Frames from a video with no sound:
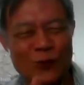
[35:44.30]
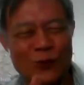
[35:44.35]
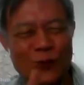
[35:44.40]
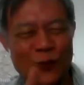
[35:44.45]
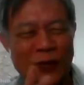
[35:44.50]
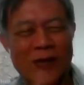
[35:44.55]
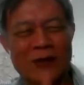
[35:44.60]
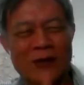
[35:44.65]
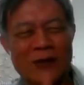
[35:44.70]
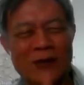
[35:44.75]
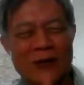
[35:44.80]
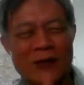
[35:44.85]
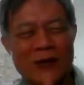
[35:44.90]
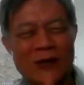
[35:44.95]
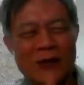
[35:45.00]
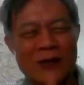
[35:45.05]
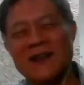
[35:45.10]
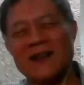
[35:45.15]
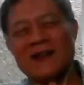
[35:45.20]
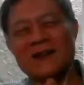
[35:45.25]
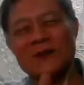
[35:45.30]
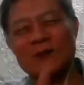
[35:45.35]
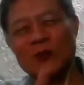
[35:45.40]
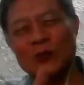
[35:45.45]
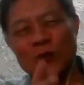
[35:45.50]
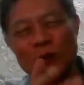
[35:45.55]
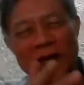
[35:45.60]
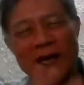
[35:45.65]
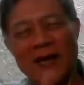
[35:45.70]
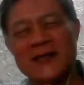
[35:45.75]
can do it and
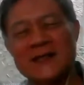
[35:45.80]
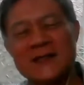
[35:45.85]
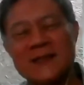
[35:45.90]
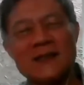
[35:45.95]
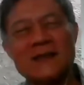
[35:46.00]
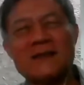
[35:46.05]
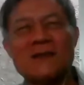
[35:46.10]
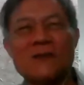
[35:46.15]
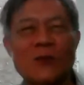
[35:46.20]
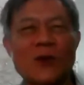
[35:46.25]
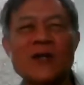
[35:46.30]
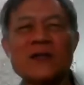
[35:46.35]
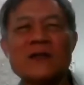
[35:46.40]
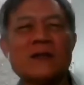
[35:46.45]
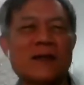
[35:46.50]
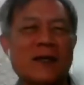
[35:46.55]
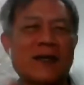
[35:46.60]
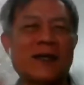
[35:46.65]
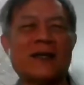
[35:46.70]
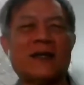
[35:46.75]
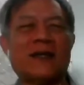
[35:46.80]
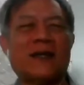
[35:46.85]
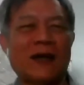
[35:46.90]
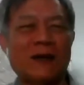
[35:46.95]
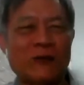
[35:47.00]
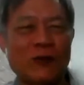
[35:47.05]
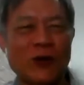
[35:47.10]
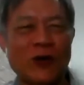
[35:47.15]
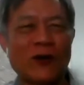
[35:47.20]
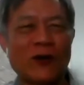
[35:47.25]
who likes it, well,
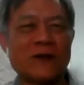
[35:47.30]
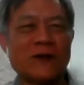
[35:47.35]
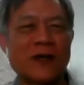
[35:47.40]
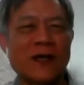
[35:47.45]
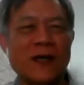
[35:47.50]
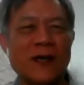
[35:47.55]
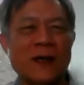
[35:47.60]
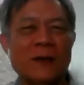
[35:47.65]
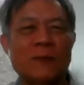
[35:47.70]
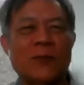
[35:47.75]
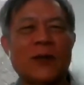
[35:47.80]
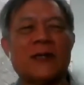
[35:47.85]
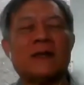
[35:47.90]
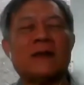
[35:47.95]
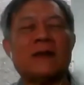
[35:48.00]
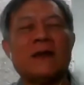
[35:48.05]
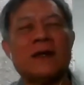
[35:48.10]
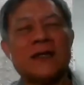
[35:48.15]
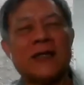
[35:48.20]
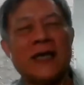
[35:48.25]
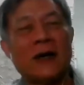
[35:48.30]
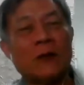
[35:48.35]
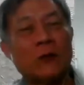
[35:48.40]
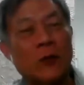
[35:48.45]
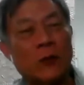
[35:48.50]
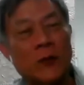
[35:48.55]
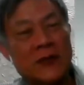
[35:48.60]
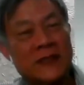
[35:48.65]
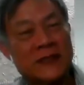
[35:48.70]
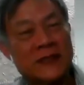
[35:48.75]
carry on. But there
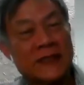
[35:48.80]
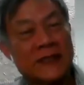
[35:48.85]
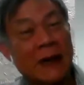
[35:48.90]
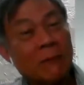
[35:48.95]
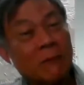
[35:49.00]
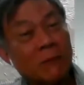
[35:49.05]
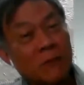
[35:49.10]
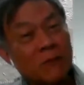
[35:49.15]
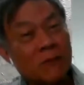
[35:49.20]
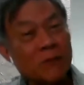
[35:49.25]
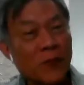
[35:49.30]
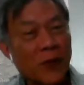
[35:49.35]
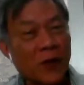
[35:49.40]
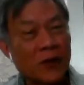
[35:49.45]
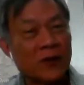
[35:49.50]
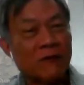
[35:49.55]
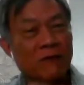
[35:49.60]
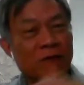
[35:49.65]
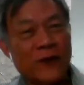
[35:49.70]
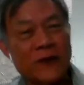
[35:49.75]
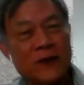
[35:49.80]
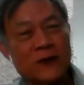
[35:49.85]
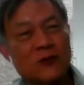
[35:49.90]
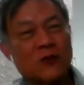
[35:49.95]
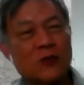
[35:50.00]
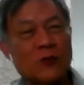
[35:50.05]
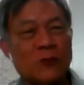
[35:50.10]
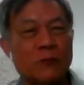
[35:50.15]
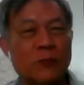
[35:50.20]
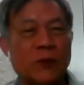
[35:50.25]
will be some on the fringe
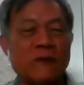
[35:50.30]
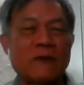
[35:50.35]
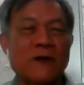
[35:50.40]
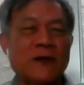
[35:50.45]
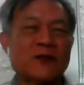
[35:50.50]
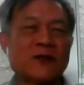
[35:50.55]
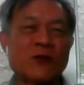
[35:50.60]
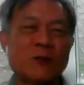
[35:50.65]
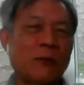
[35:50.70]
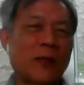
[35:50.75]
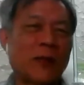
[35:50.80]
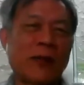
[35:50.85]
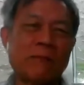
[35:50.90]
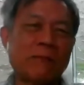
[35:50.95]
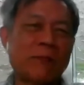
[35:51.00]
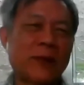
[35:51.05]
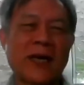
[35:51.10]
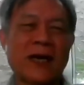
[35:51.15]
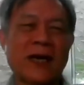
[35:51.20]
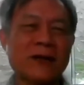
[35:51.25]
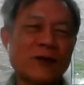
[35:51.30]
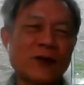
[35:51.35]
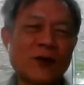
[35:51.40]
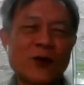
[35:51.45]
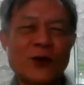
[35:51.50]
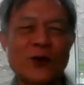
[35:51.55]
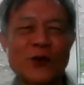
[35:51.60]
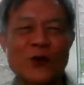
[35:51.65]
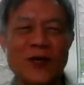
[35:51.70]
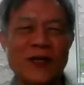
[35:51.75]
who prefers to play
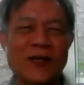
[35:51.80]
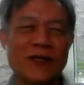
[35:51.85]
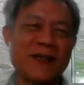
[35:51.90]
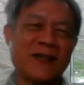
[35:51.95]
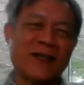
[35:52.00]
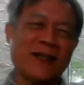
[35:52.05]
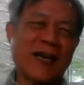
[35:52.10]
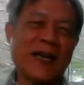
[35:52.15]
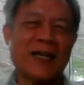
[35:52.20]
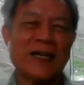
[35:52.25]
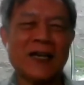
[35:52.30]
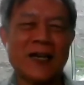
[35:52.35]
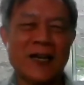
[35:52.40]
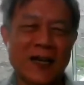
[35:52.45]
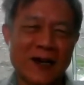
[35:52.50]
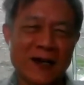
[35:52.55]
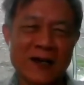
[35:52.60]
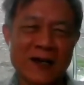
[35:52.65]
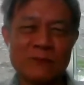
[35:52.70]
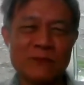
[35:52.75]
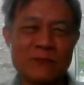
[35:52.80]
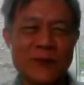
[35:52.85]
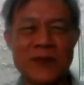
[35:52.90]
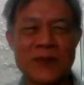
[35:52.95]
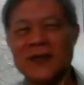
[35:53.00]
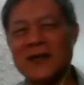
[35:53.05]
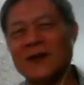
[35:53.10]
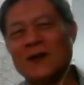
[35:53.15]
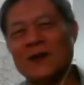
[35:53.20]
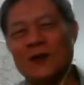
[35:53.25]
piano in the nightclub,
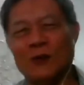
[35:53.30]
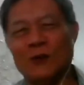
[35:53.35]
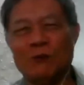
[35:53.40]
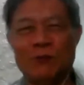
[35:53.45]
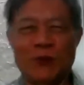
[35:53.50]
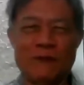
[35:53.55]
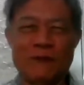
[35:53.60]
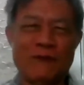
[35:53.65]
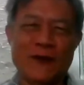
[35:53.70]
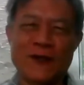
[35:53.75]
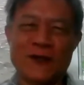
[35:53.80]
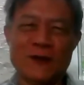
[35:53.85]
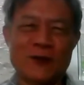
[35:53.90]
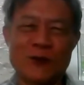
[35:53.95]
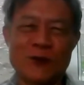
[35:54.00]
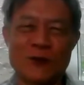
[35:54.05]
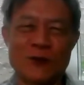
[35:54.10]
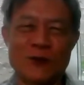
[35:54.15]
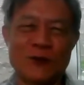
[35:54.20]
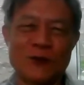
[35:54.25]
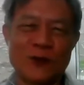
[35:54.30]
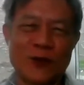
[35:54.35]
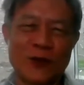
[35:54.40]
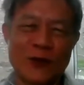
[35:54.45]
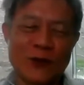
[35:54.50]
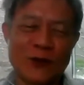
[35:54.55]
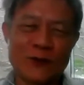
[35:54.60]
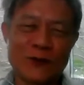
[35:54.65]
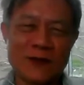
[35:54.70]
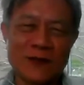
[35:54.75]
who prefer to,
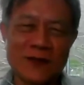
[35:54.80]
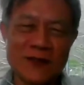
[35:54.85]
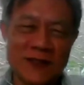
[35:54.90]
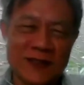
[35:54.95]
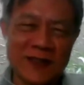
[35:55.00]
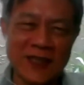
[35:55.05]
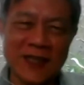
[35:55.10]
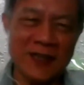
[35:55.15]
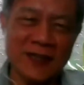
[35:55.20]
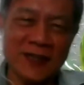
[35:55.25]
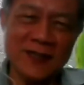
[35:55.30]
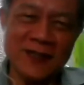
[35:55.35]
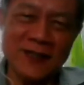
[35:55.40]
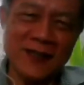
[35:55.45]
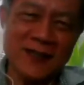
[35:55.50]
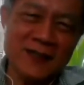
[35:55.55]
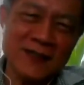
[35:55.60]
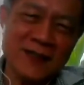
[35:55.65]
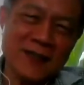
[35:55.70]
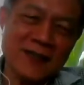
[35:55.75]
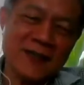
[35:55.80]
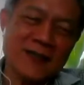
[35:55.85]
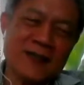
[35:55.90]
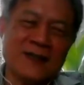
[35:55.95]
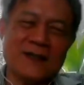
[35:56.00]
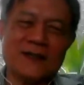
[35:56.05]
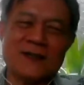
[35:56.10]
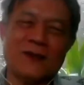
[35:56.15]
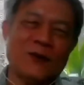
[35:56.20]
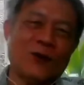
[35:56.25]
sing in
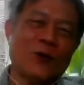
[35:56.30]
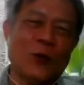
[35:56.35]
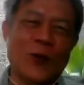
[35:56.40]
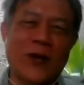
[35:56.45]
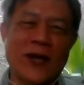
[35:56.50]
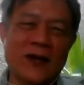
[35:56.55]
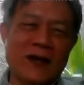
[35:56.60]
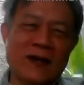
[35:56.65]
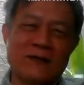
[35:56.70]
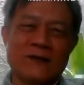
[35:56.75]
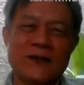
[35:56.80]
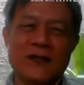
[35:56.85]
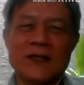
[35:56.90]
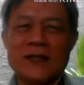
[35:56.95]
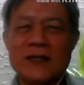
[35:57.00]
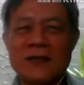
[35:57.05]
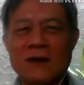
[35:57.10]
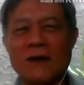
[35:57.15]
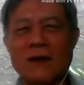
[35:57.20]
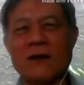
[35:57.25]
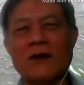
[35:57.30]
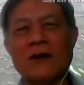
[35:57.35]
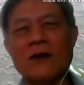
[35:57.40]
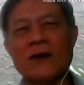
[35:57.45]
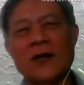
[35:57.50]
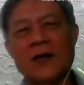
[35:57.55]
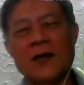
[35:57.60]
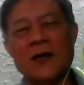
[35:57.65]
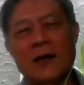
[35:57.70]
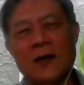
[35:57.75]
the, wherever, or
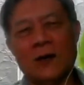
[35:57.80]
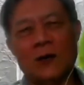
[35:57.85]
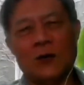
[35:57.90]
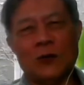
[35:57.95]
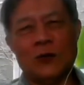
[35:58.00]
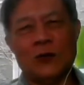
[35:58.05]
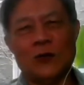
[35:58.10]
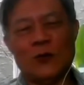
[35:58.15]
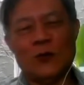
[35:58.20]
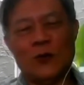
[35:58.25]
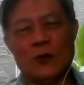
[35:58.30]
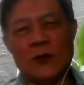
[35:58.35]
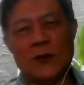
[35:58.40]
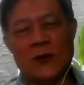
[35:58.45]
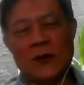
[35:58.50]
who